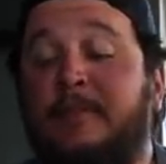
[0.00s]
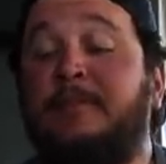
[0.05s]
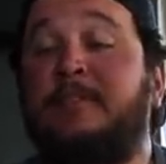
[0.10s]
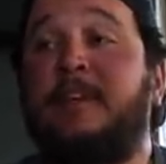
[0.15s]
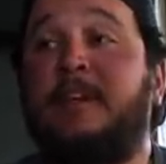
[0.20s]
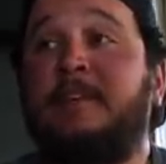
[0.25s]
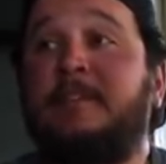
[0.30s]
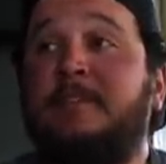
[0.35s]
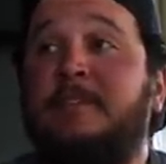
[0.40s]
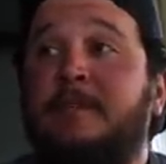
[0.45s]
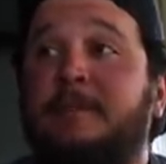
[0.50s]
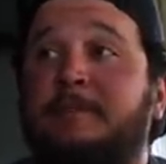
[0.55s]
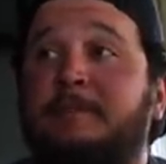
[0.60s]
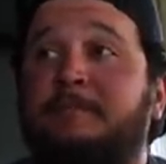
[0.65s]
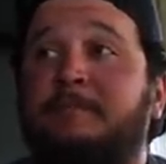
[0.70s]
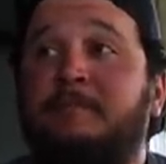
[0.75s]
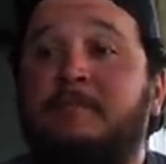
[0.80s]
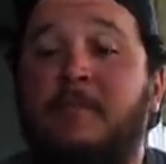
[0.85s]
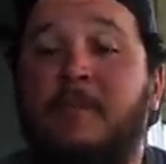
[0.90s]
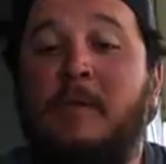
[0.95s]
is
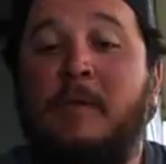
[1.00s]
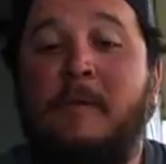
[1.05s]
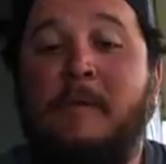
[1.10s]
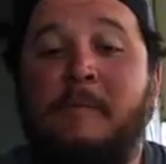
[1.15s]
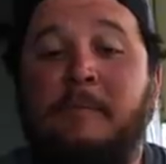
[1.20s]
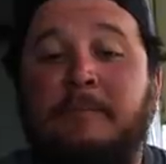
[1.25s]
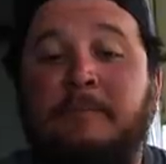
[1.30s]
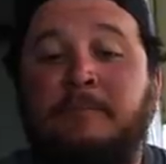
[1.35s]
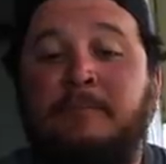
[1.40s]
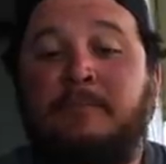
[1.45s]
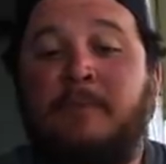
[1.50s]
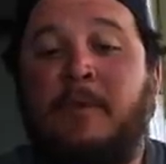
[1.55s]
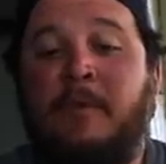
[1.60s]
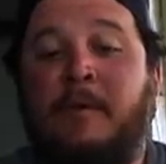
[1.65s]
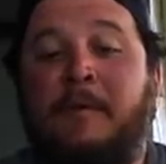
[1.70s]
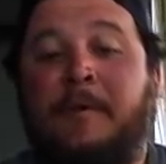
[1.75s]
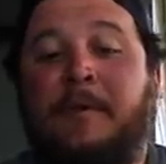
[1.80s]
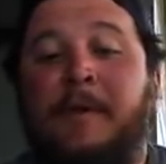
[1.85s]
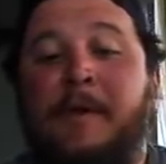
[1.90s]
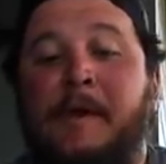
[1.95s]
There's some flavor on there?
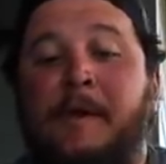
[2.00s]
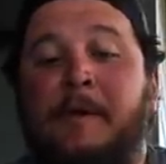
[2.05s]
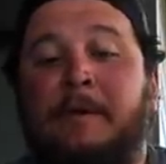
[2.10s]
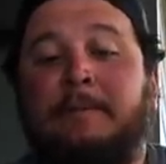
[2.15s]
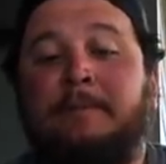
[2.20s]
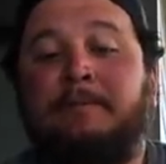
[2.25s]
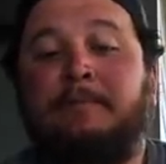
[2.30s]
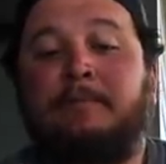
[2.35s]
Yeah.